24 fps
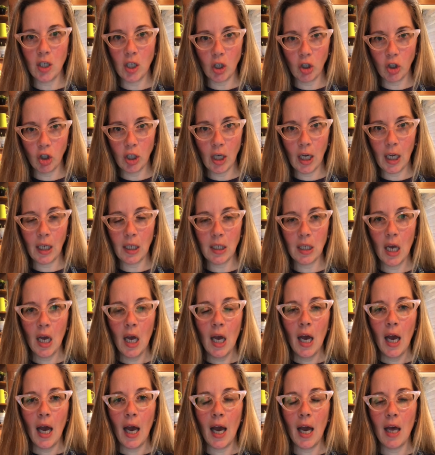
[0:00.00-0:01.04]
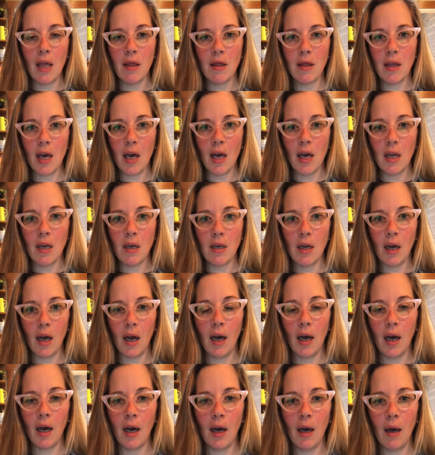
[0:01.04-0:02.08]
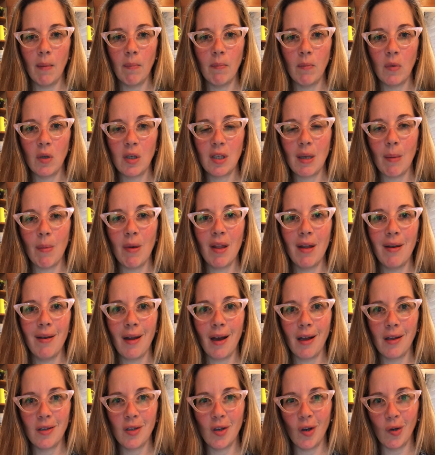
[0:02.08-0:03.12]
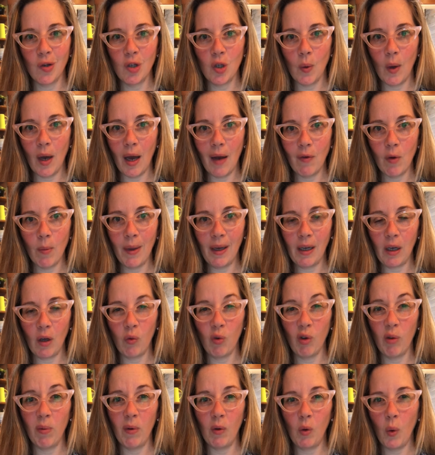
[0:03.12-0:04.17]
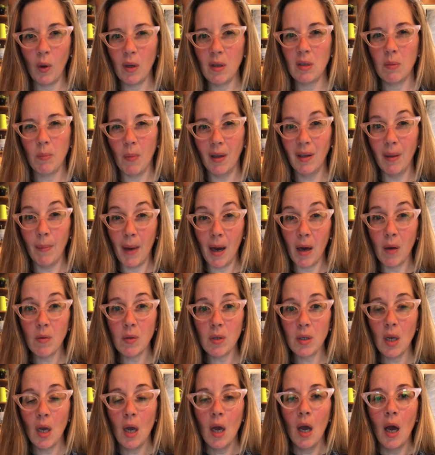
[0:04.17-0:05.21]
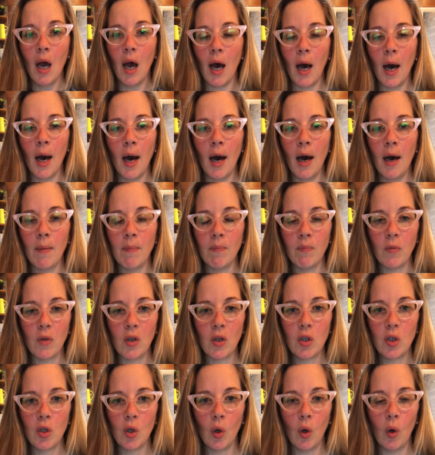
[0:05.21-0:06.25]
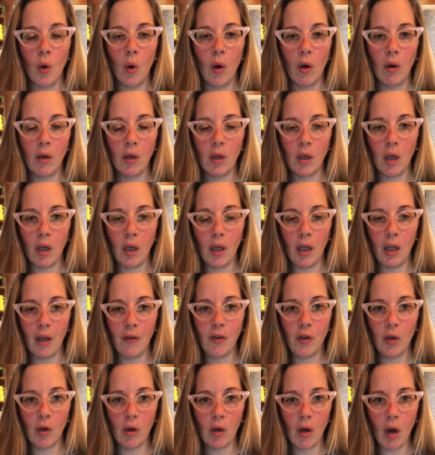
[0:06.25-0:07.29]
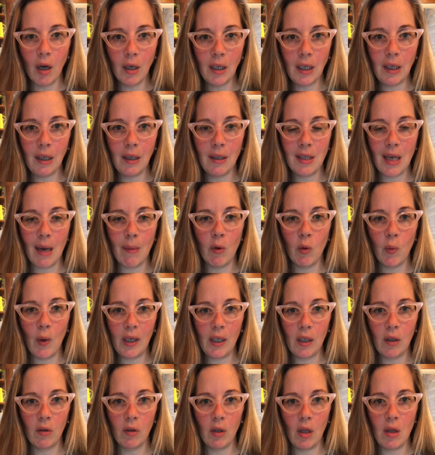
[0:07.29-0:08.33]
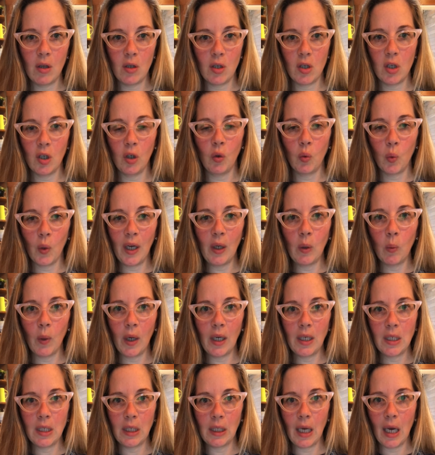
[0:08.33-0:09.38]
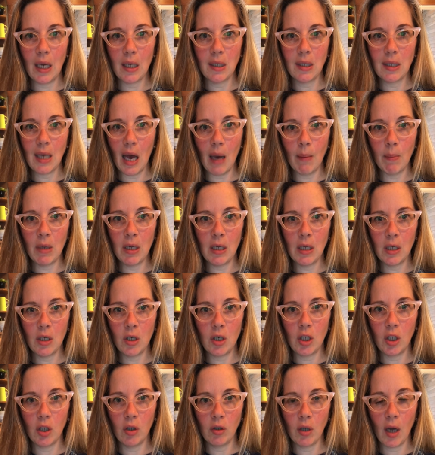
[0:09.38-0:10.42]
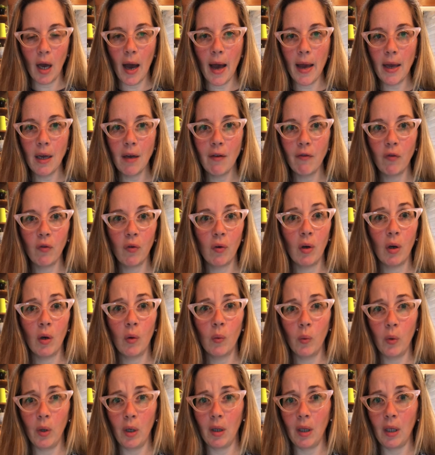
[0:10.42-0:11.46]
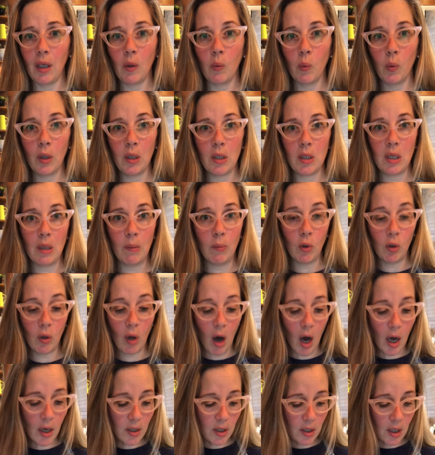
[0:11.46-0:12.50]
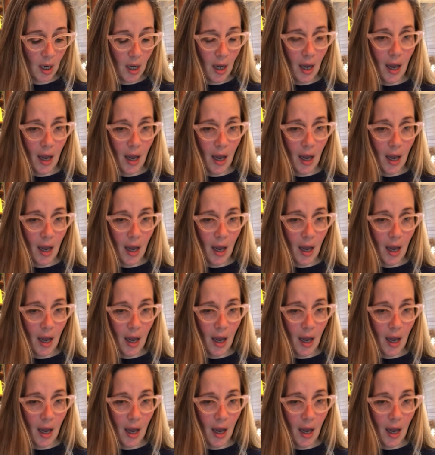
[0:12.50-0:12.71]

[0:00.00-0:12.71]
to your shakes. And then some of the nuts also have omega-3, but quite small amounts. So if you're not eating salmon regularly, this is a great way to get salmon into your diet for a really reasonable cost,